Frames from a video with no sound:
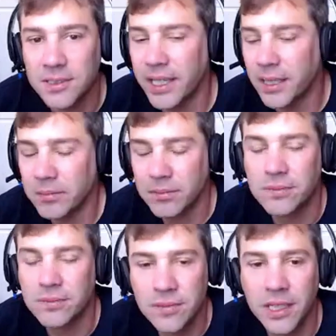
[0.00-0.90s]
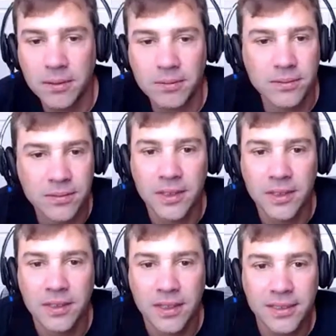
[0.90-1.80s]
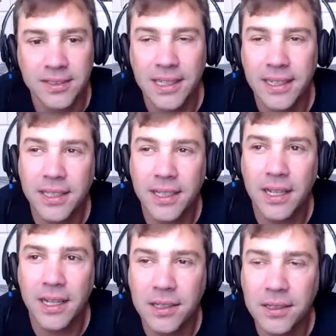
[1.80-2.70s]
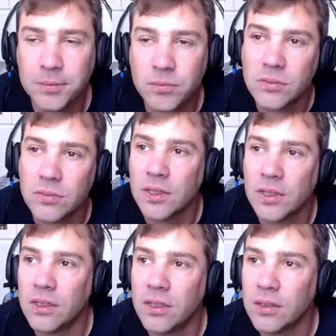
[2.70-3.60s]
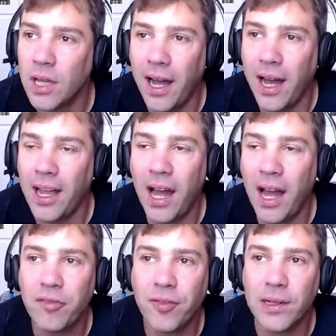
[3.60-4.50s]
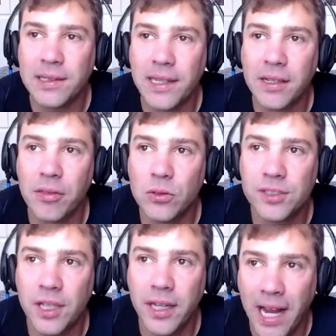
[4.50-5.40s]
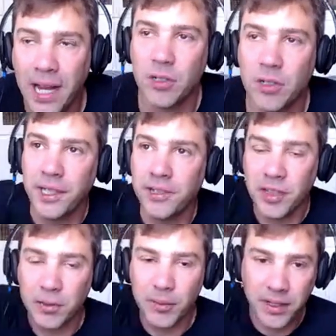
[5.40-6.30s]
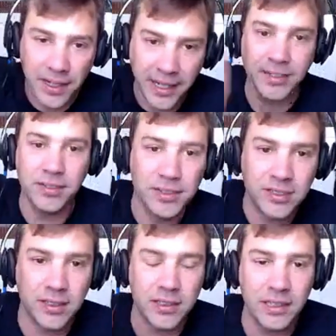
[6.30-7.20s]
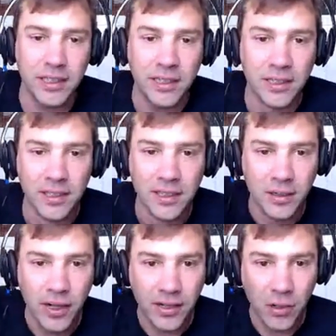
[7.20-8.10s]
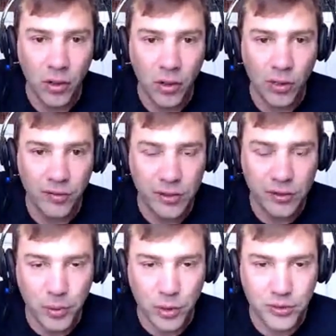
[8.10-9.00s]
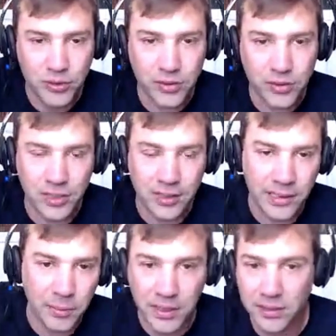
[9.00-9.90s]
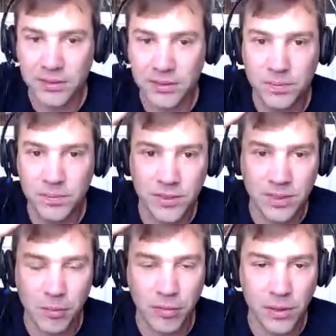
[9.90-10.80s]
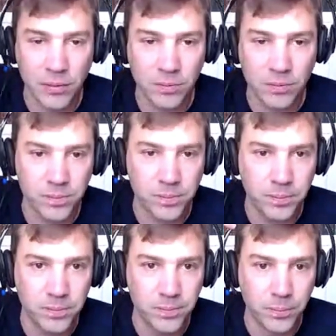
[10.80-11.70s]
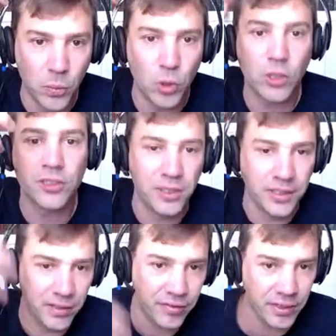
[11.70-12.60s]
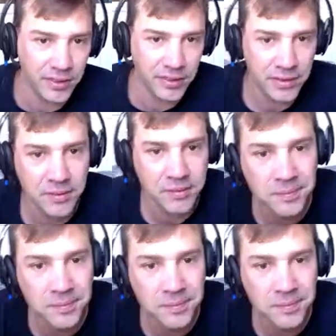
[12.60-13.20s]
Yeah, yeah. It's like, um, yeah, I, I felt like there was a hammer hitting my head suddenly, and all of his books suddenly mean something more significant.